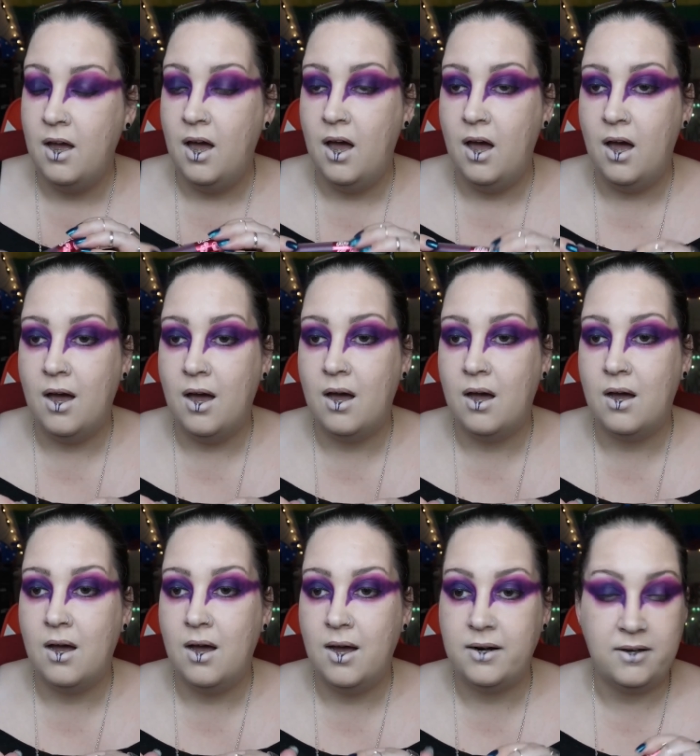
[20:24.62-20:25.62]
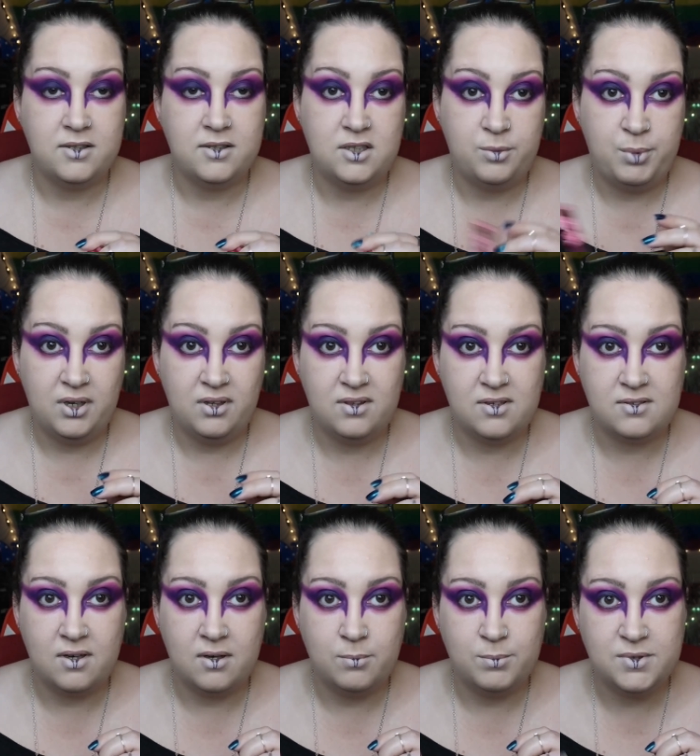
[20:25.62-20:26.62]
and I actually picked this
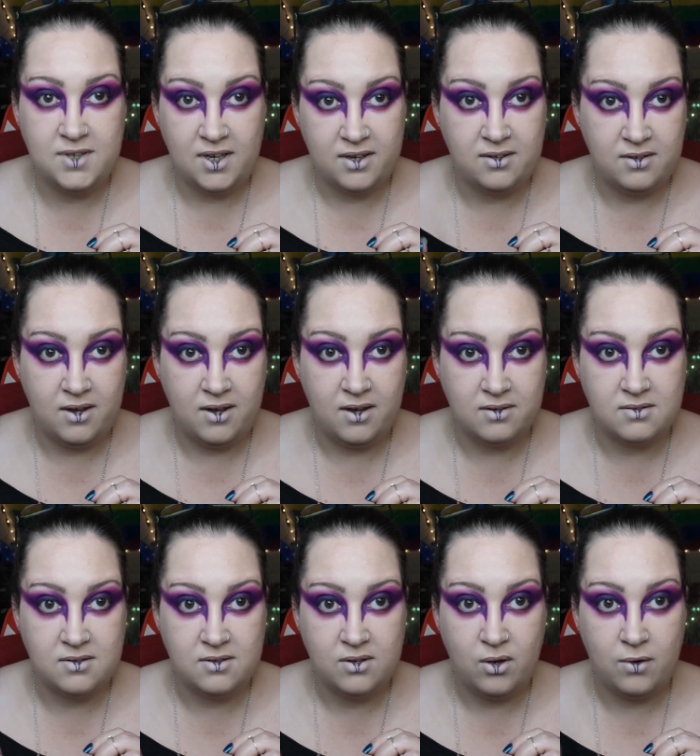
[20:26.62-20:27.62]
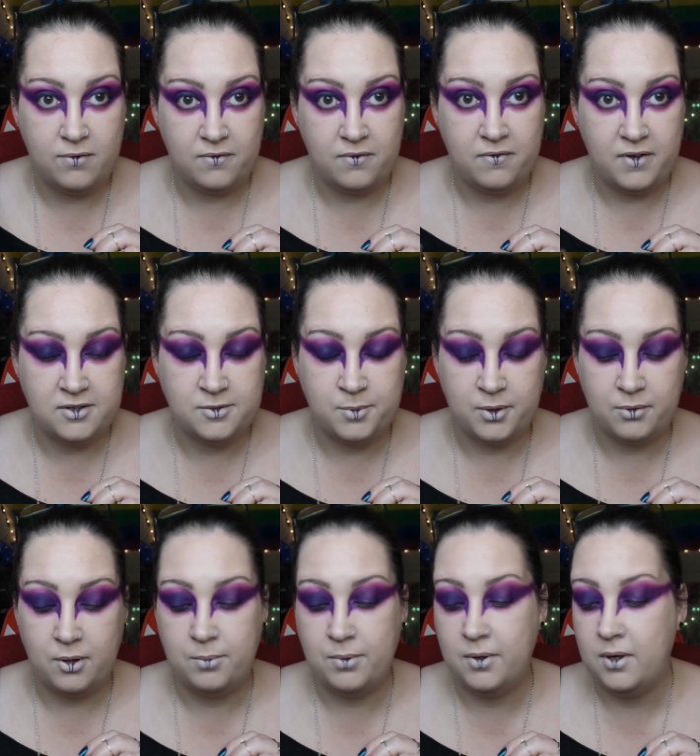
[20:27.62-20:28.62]
up second-hand off of a Facebook
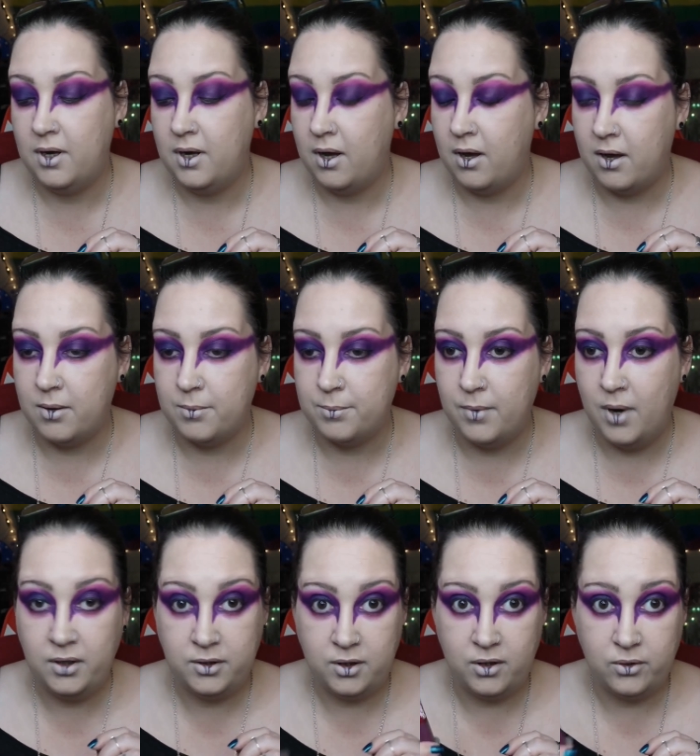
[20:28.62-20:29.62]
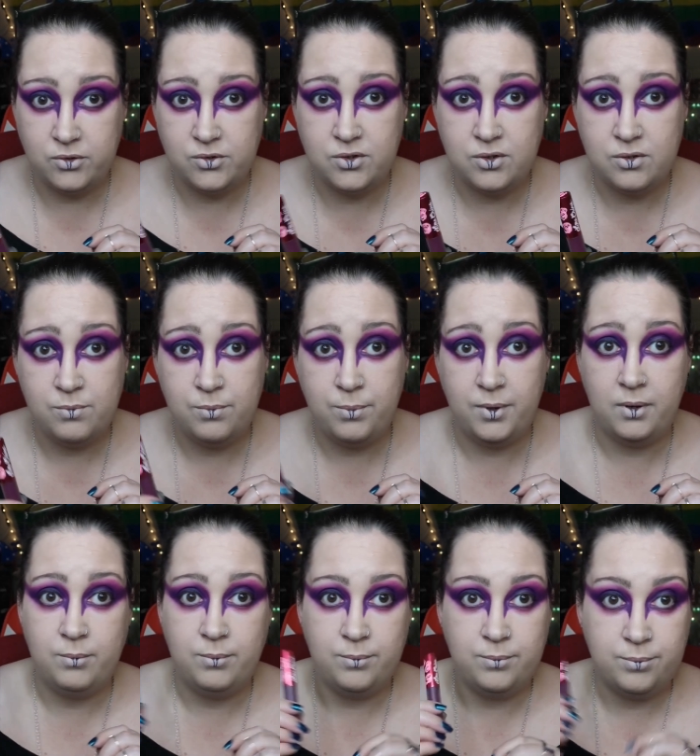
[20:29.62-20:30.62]
group, unused, but
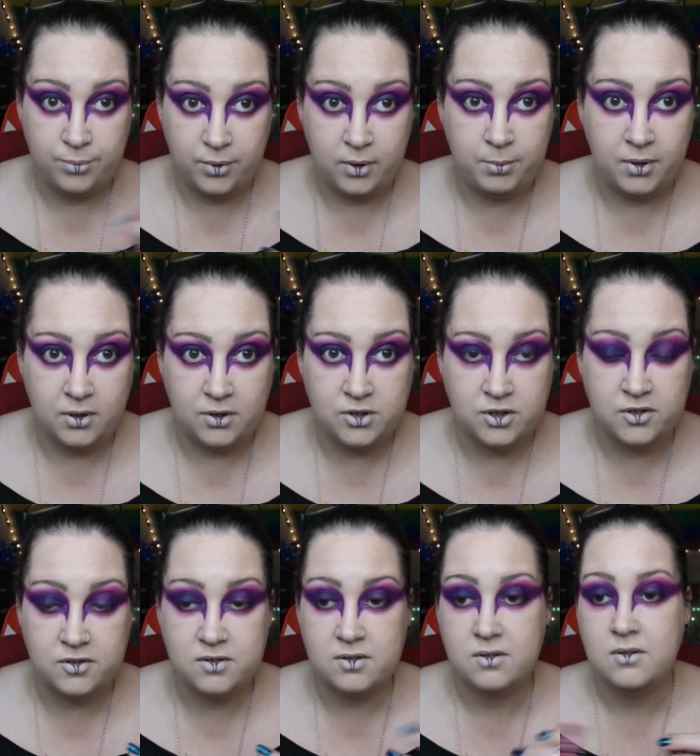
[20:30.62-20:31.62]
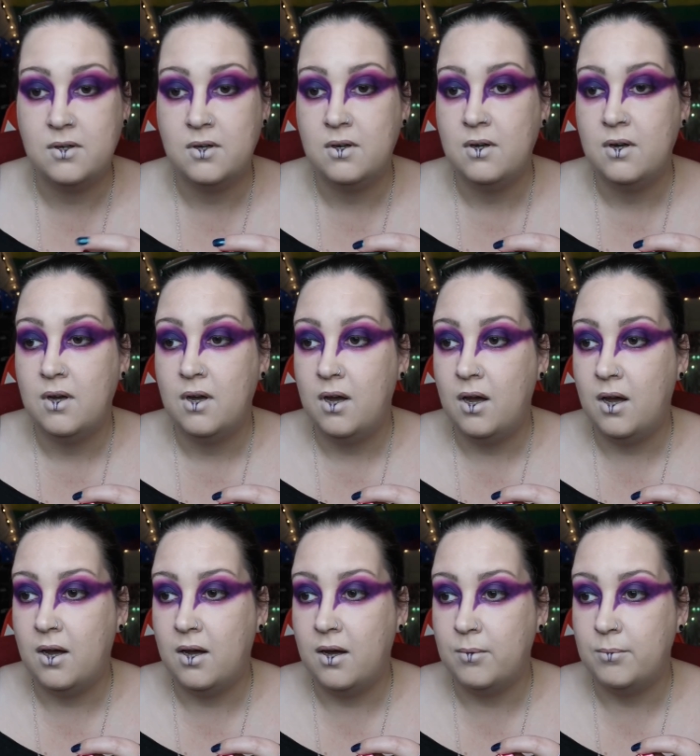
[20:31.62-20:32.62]
pre-purchased,
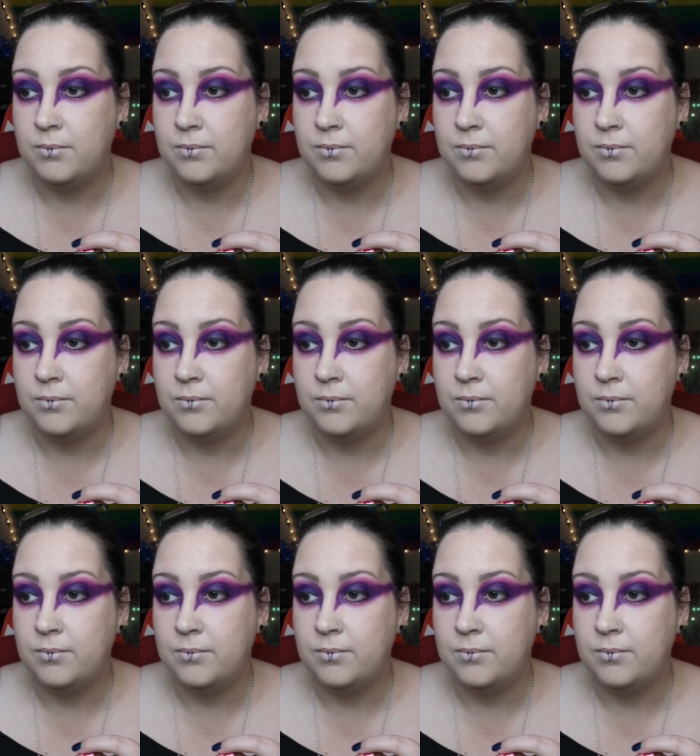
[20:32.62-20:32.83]
for